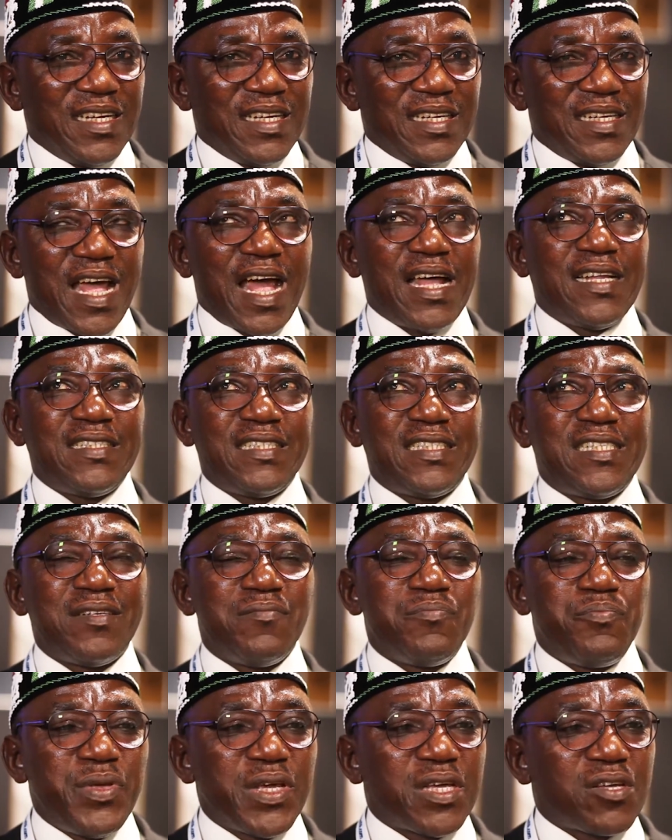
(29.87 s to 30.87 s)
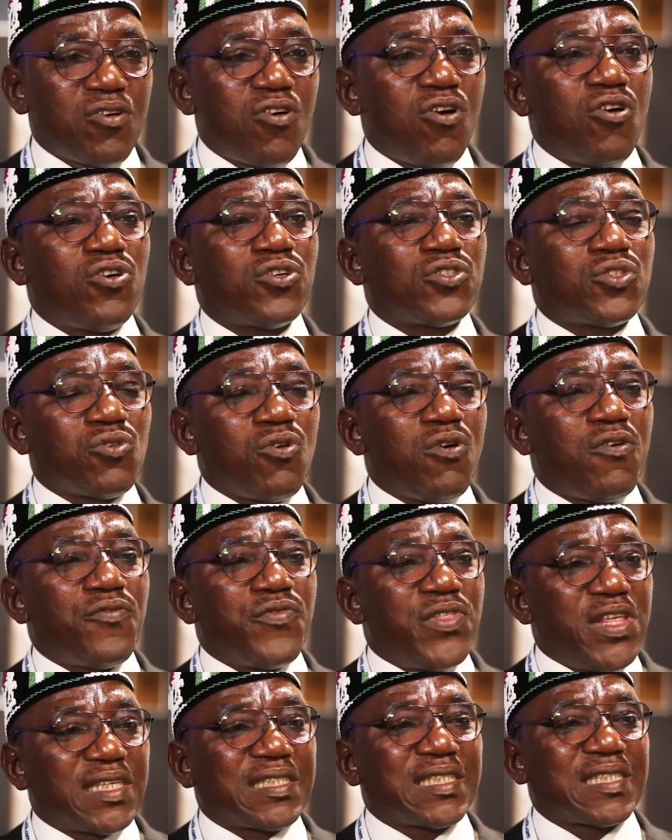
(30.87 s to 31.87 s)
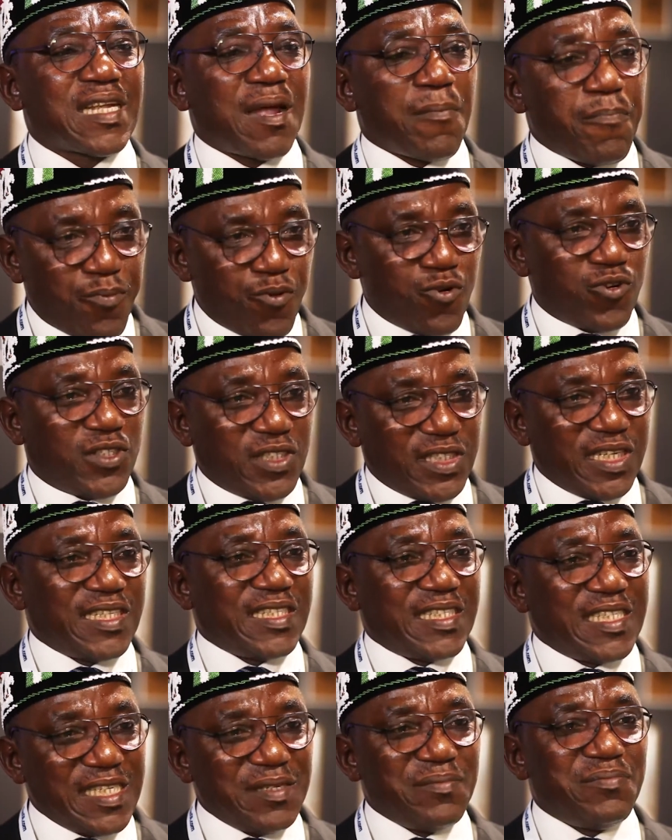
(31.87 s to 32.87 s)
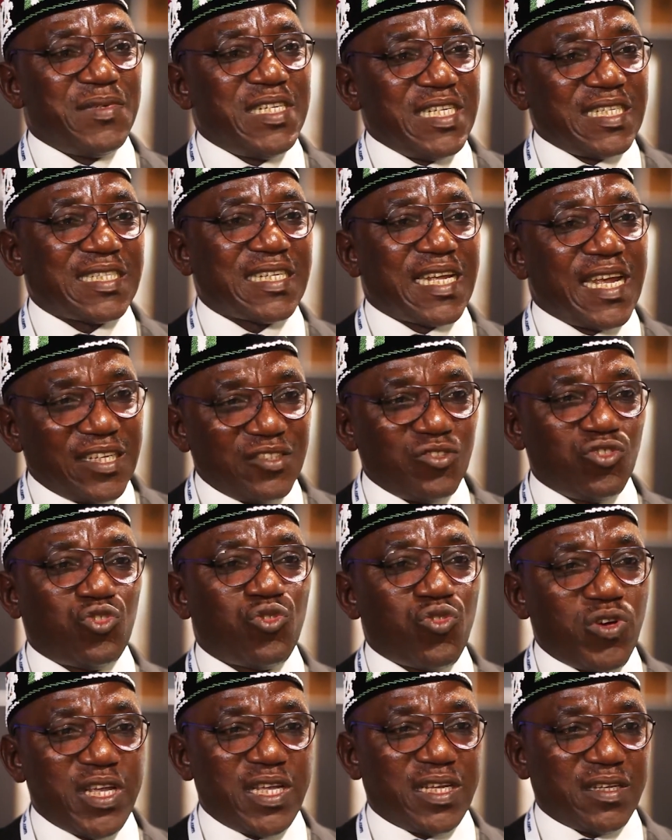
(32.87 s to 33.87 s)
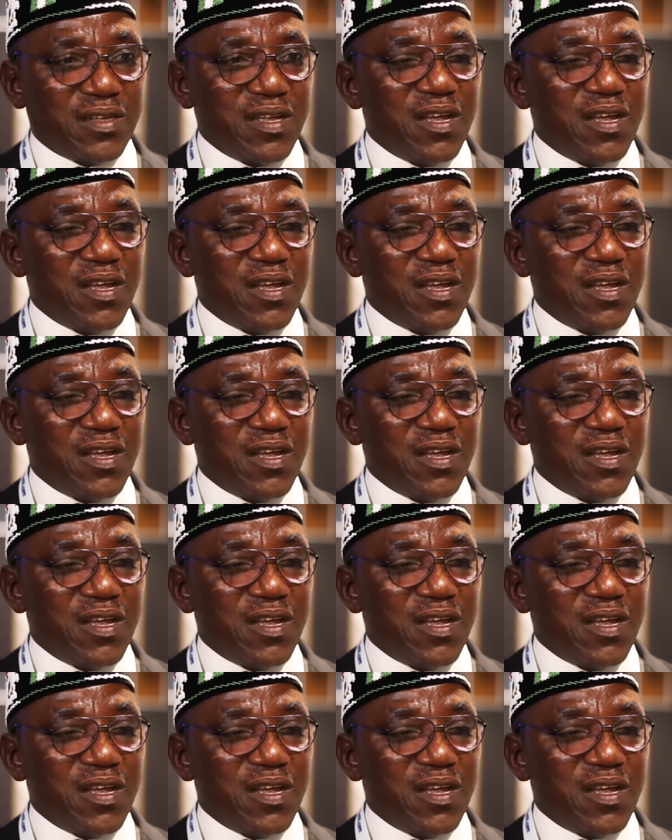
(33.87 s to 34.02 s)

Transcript: And because of the support the team is enjoying